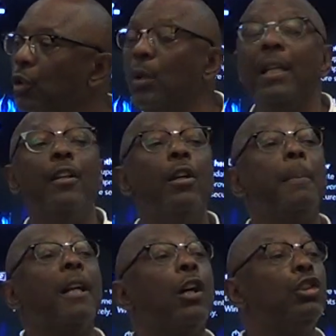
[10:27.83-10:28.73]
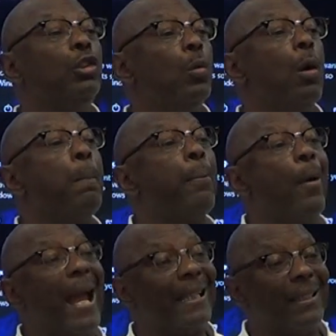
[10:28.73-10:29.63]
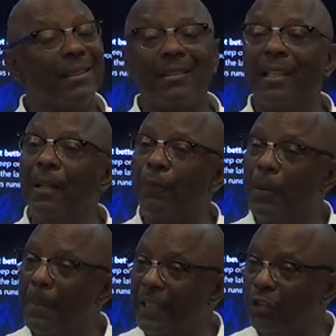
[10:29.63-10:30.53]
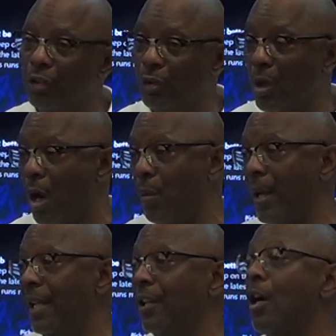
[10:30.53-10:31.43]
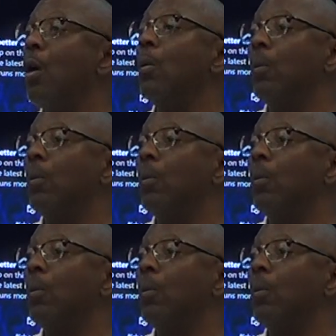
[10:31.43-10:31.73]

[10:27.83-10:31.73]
You're in here because you won't practice the information you already know.